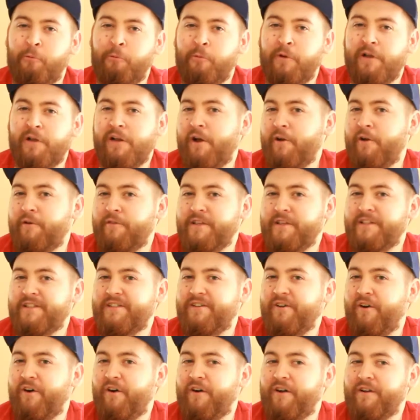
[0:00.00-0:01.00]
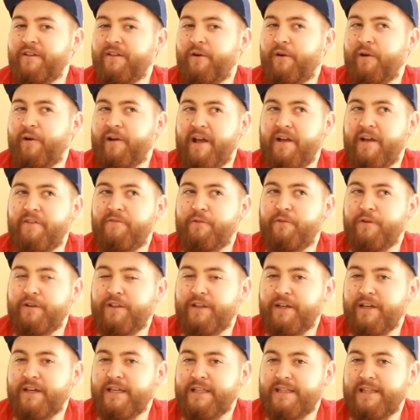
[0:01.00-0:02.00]
we know there's not
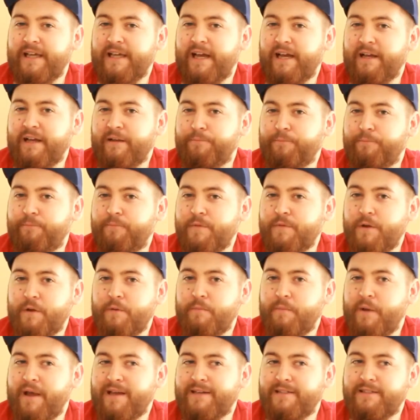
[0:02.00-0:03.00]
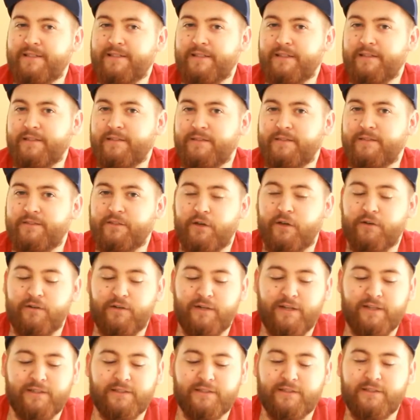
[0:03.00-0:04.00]
everything in there amazing, so
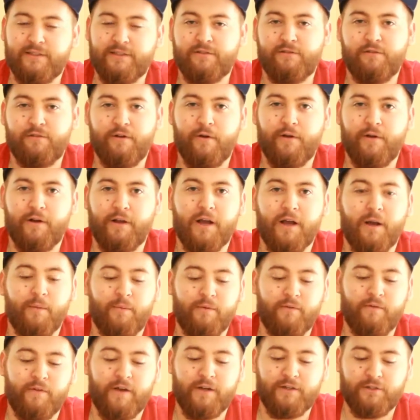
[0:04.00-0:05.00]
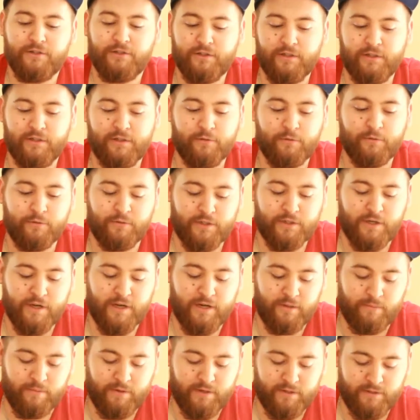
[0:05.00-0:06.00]
let's throw in a couple of extra little
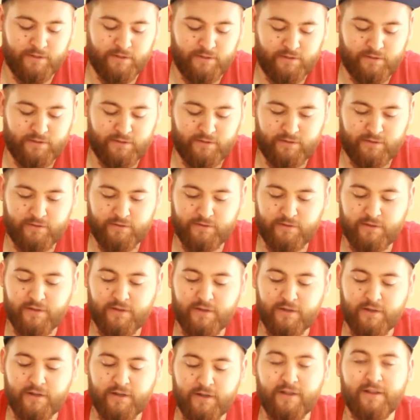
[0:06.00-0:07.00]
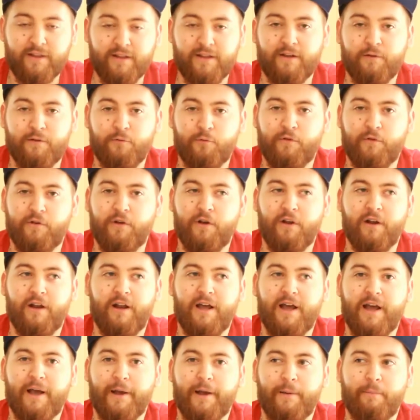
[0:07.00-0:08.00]
tiny bits. That's what we've got
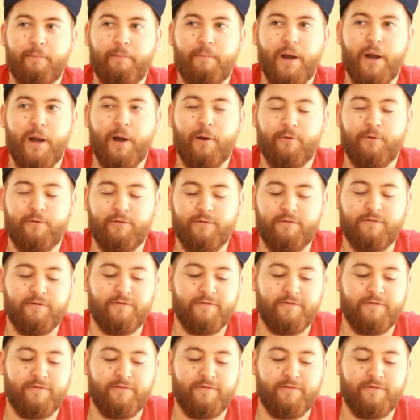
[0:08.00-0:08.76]
lying about.